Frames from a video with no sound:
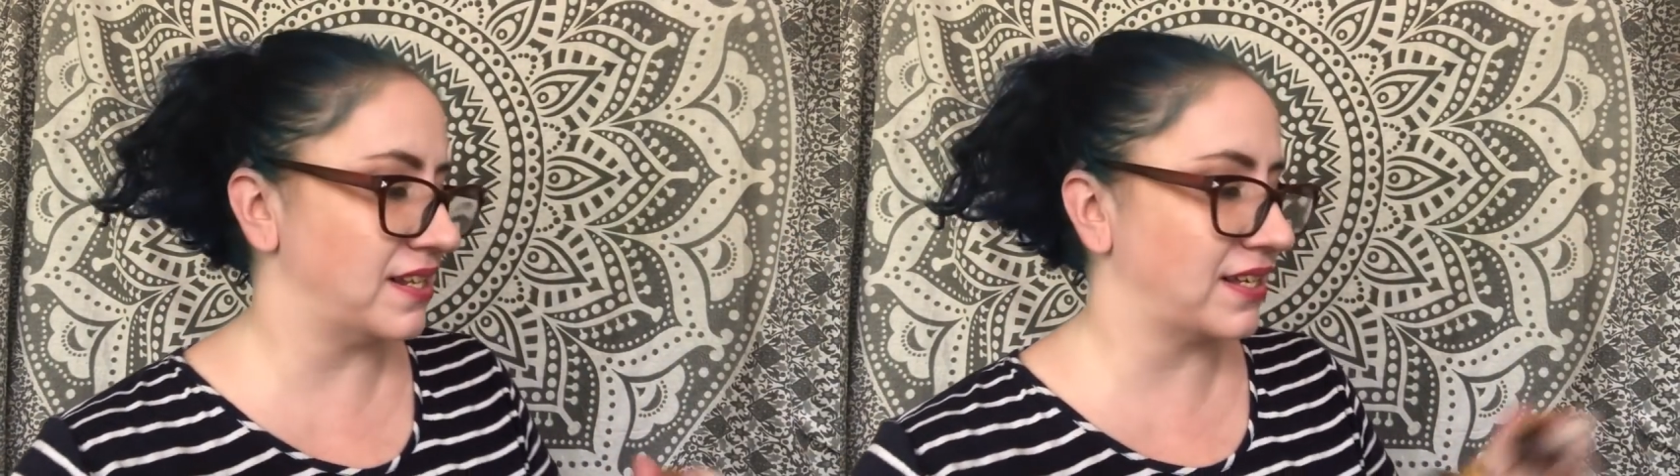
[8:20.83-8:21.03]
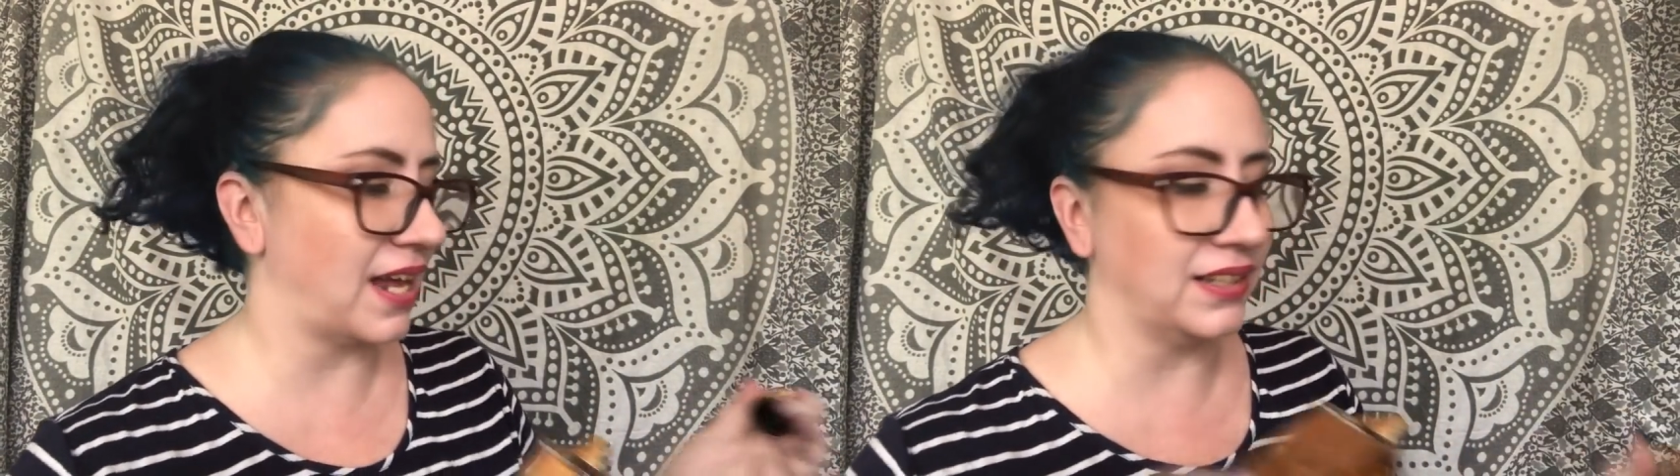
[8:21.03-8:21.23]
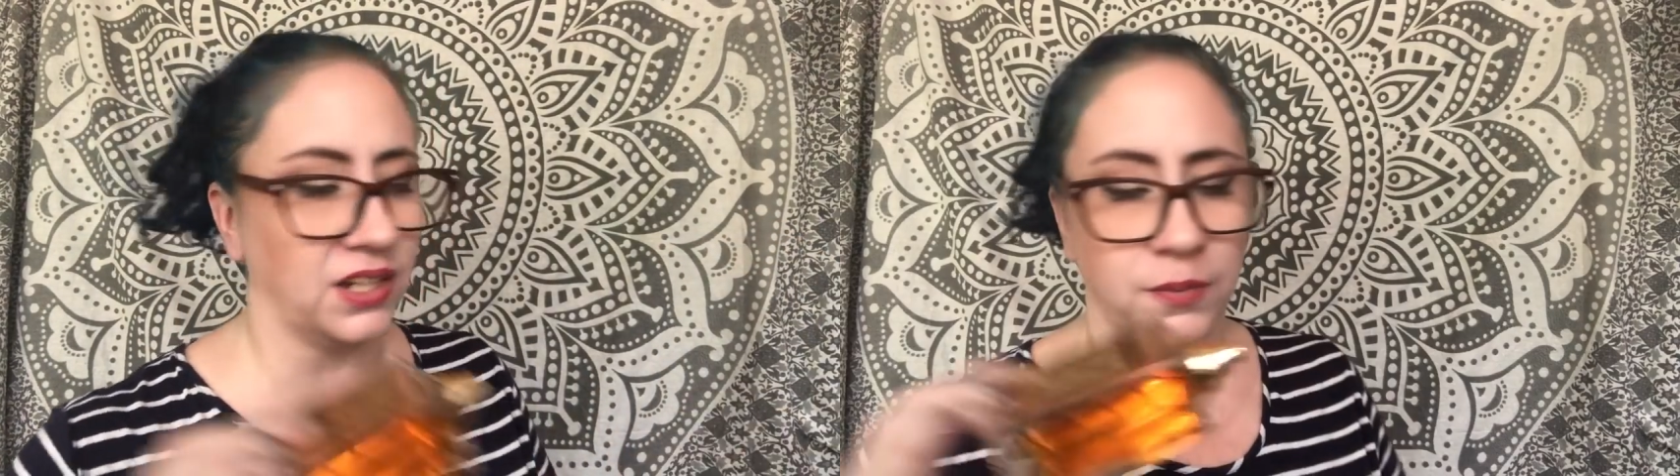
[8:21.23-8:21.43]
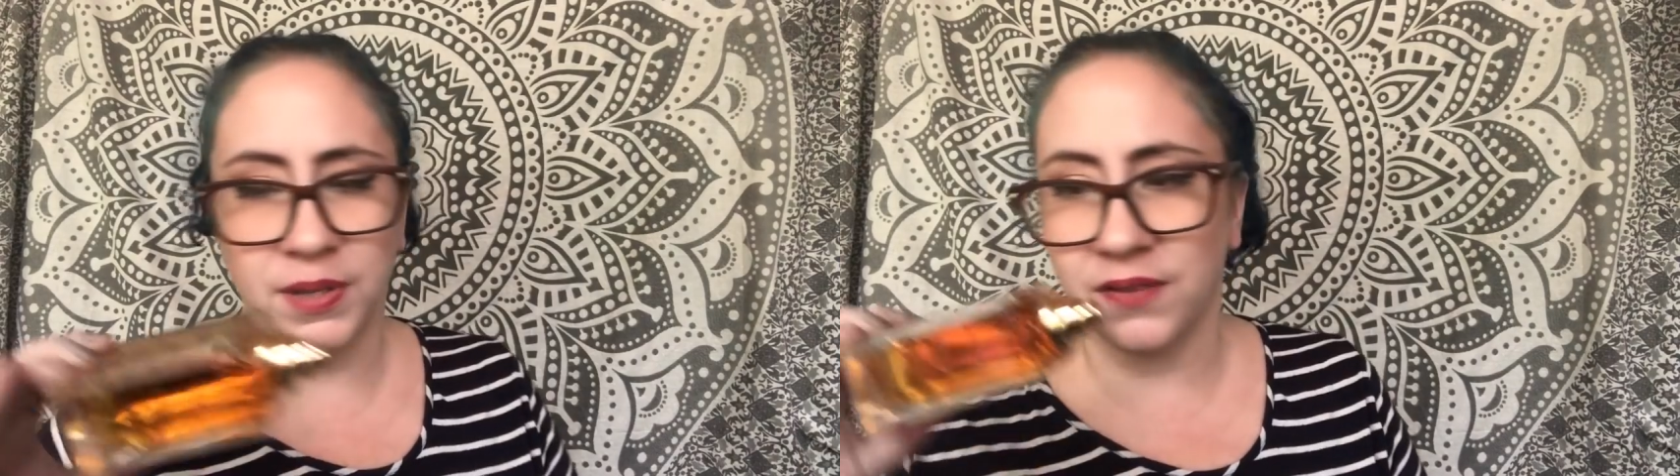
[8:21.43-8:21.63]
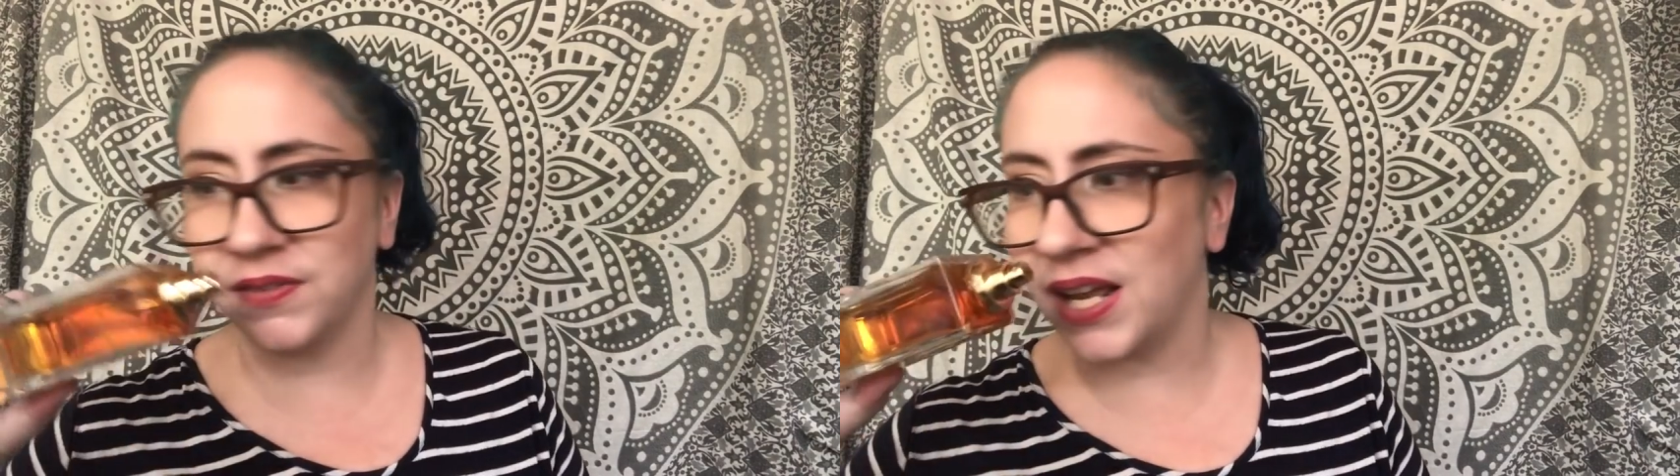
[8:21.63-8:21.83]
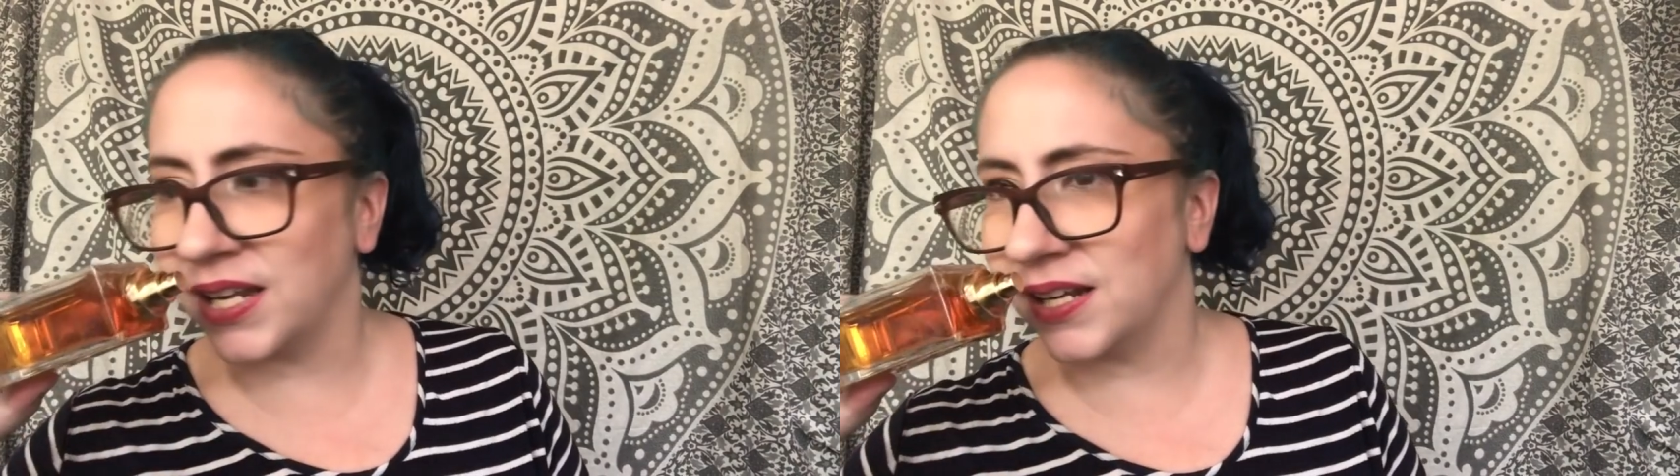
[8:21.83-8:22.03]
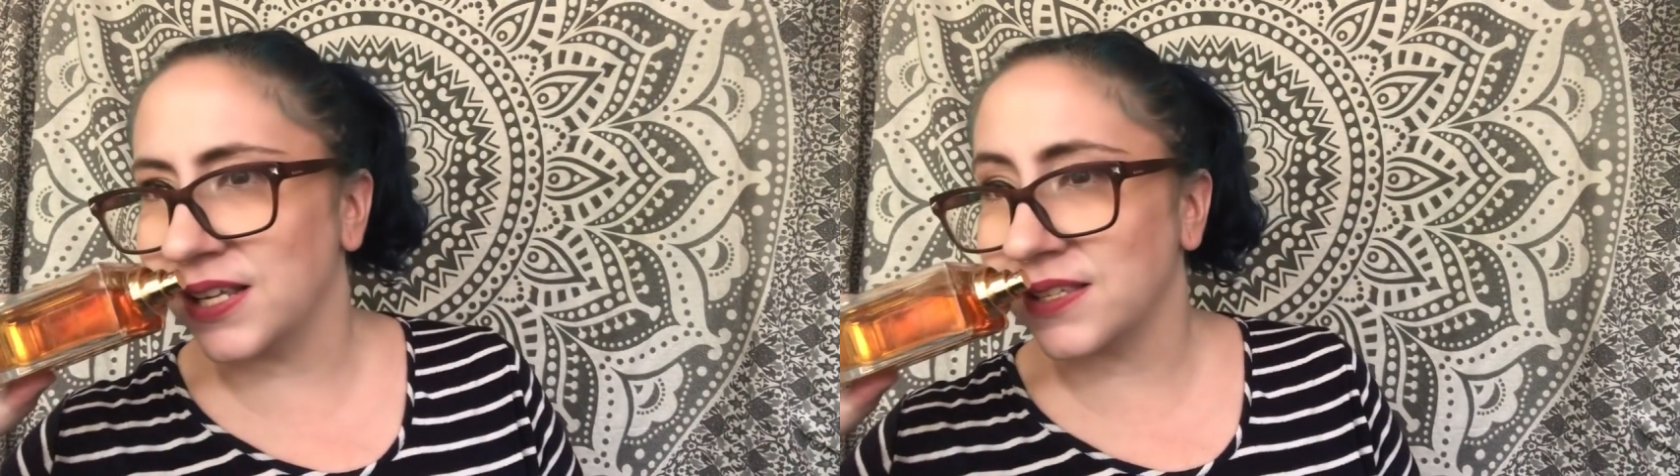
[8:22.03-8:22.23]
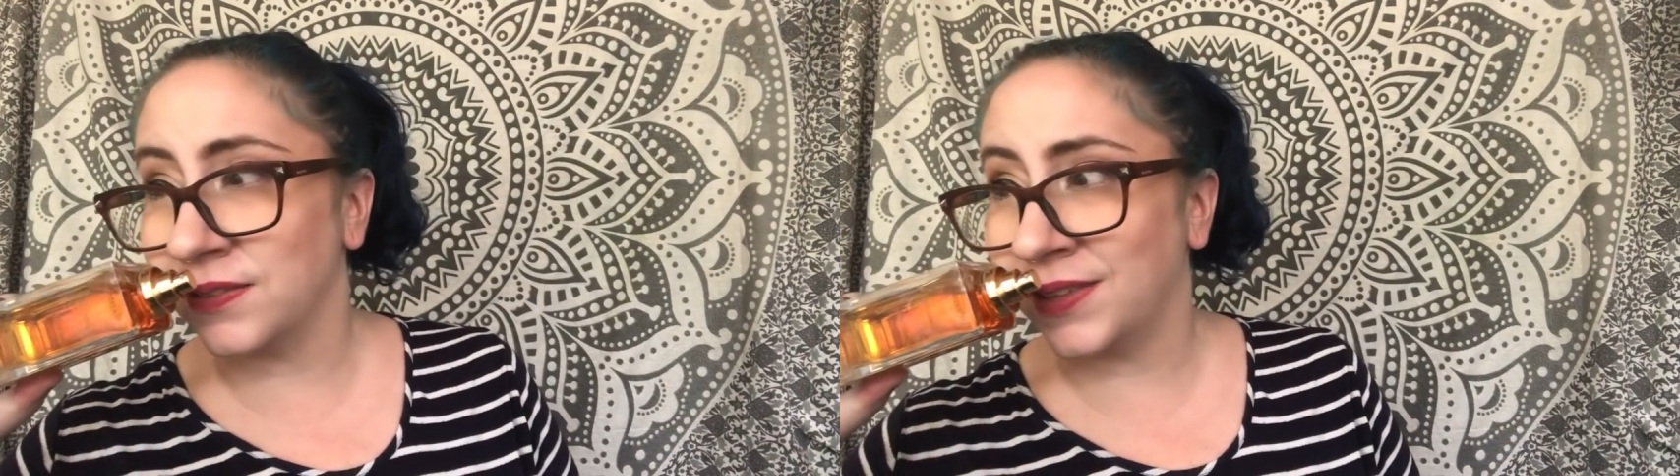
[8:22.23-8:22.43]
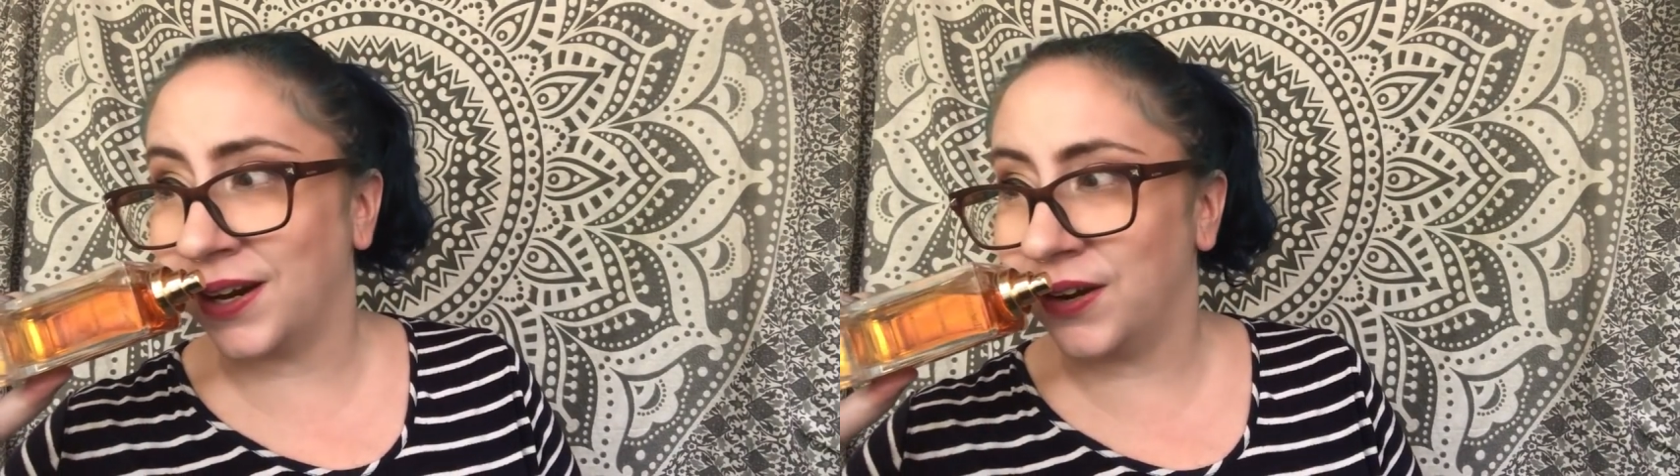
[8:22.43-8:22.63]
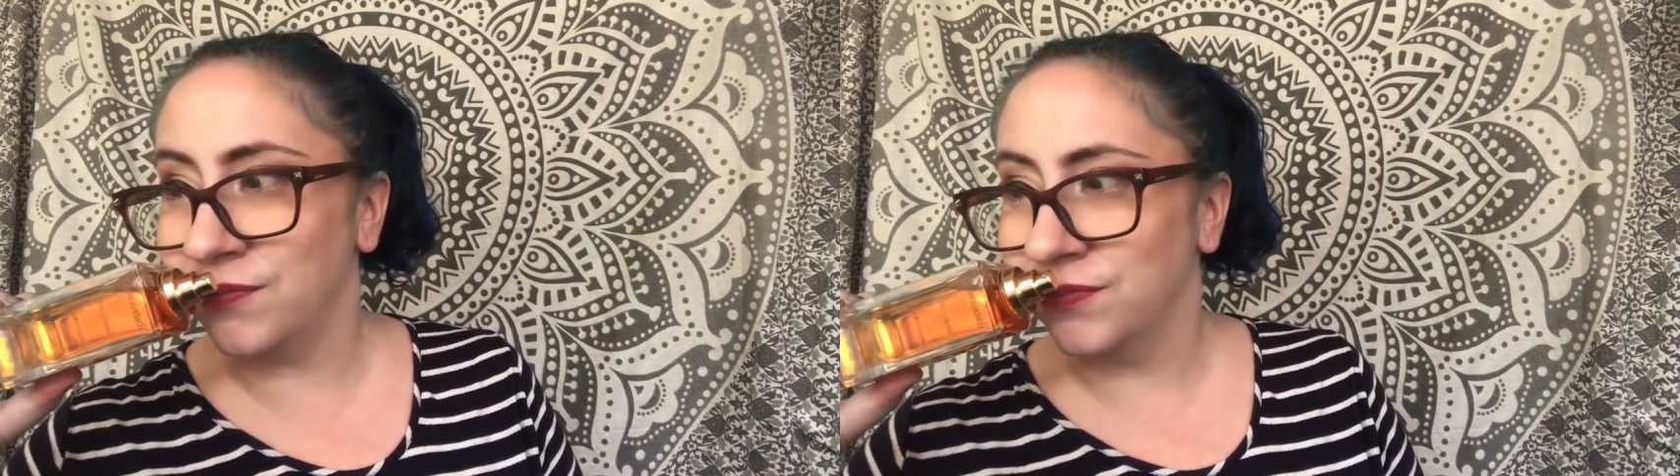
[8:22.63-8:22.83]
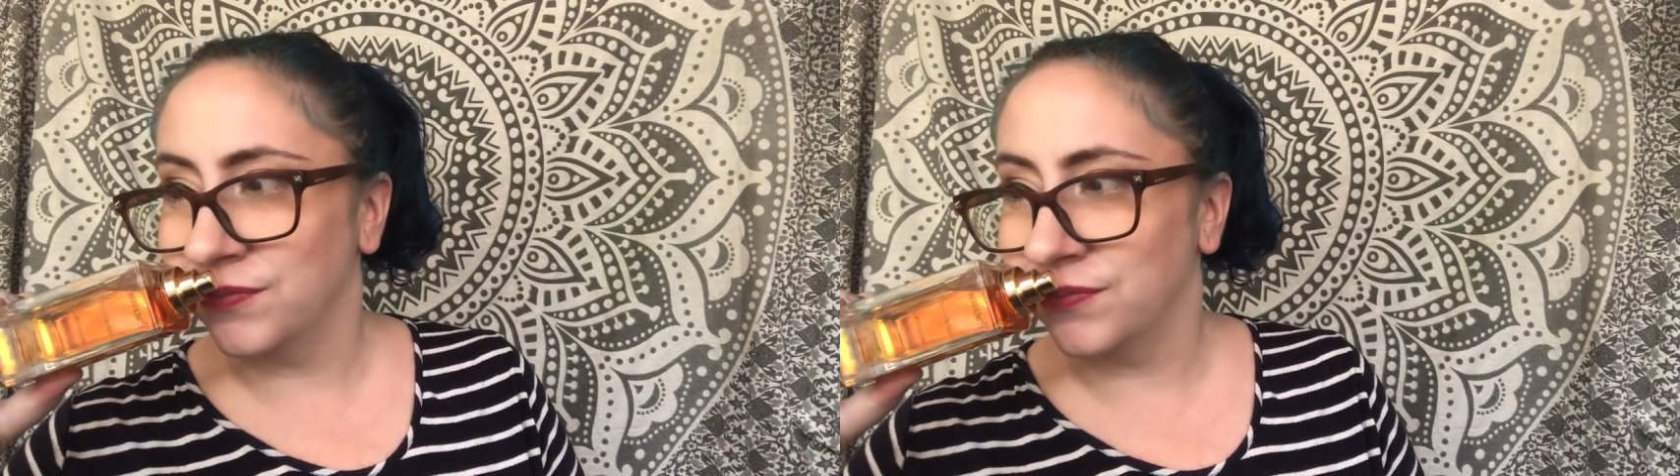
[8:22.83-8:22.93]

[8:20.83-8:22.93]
It's got a little bit of nuttiness in there.